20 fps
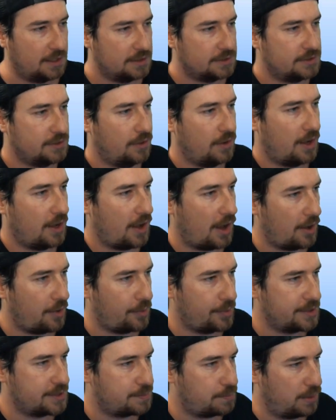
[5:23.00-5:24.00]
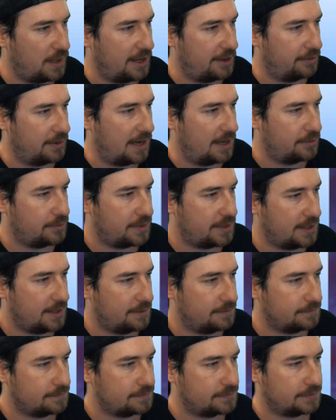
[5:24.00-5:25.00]
So I always play around with
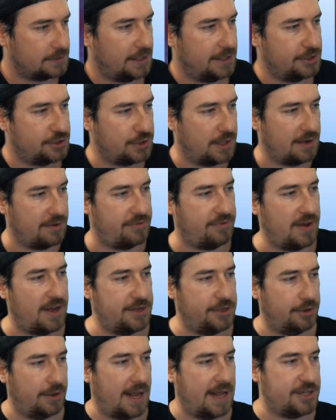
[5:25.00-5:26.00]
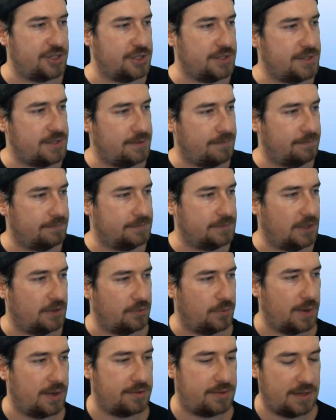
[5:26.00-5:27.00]
it and try to find your edges
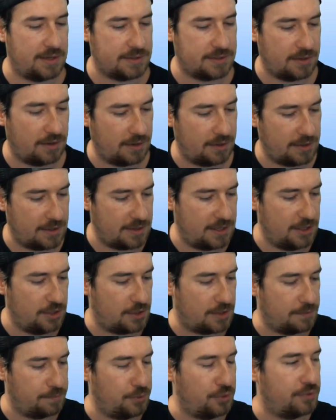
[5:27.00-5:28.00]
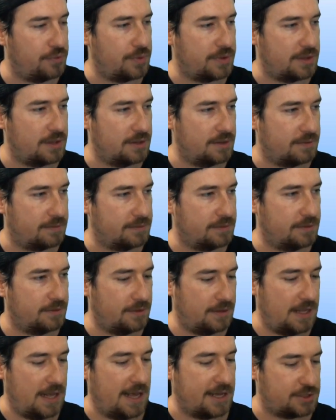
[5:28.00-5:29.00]
of where things are, and then you can move with the
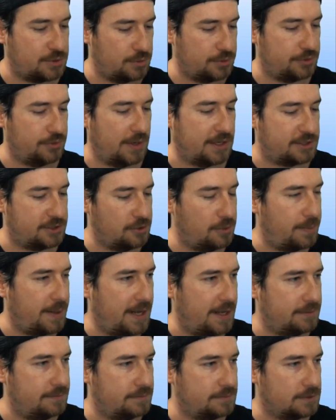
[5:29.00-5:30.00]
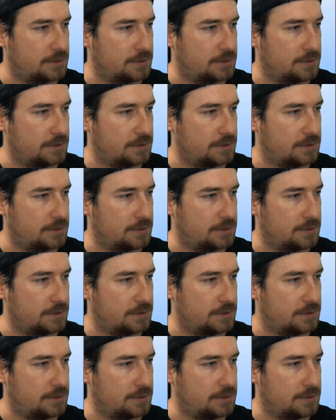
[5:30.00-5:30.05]
actual directional pad.